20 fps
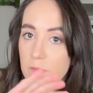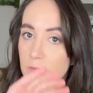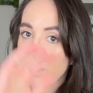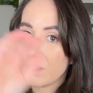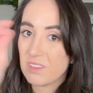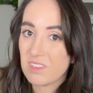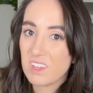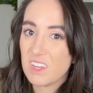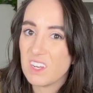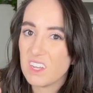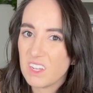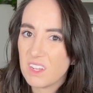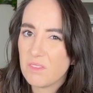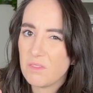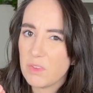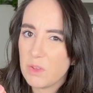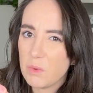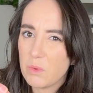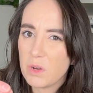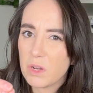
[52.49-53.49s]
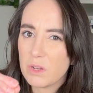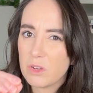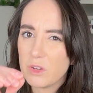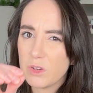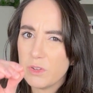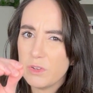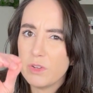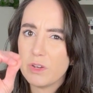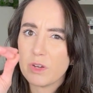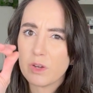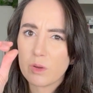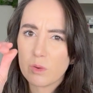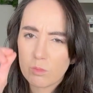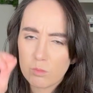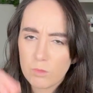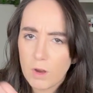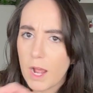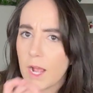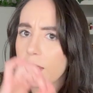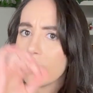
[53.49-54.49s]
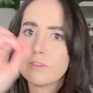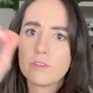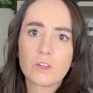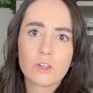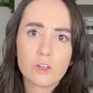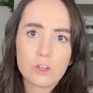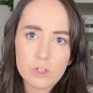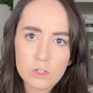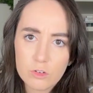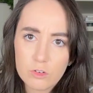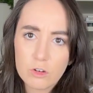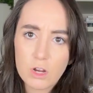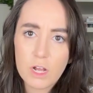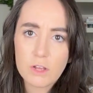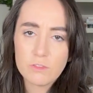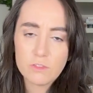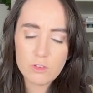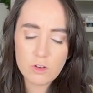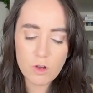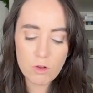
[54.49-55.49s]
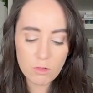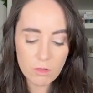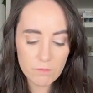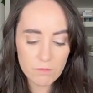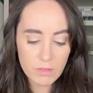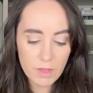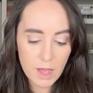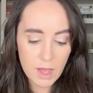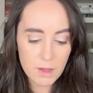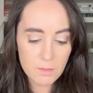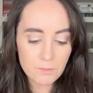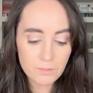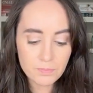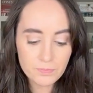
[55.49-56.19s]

That's gonna give you a good rise, a good crust, all of that.